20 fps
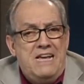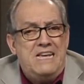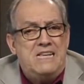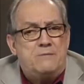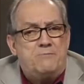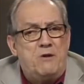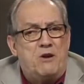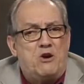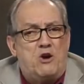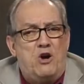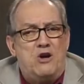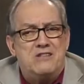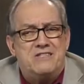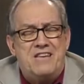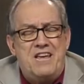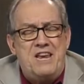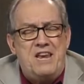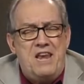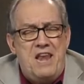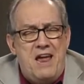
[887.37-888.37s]
is
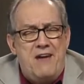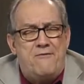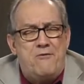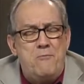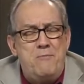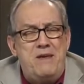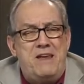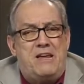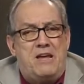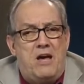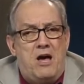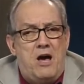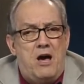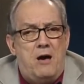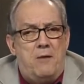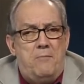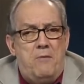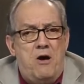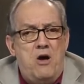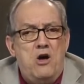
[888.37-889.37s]
because they never
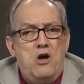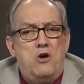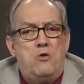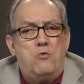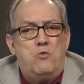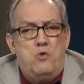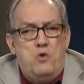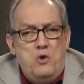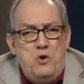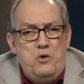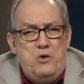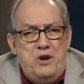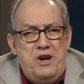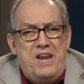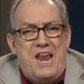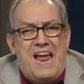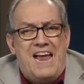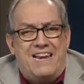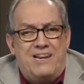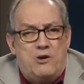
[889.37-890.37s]
become
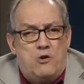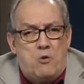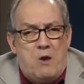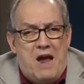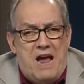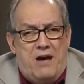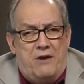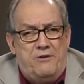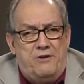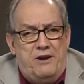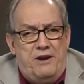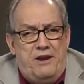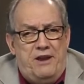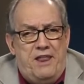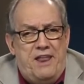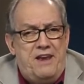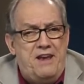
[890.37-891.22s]
rooted and grounded.